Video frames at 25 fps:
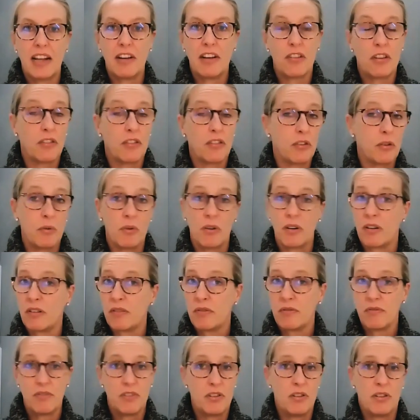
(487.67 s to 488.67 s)
agents who
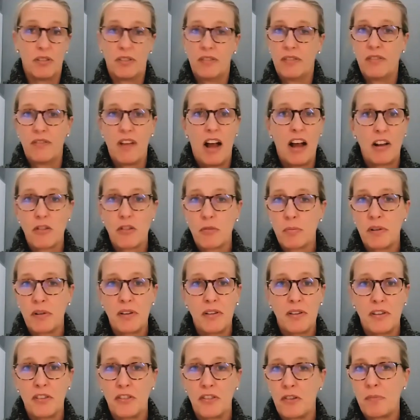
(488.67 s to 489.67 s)
are your
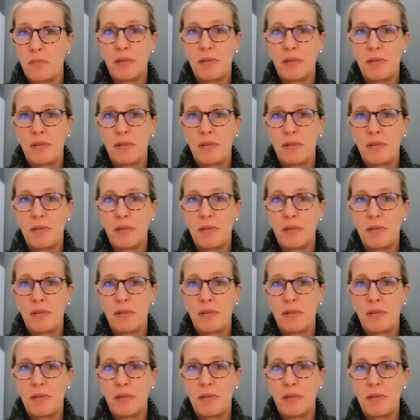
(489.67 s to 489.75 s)
entrepreneurs.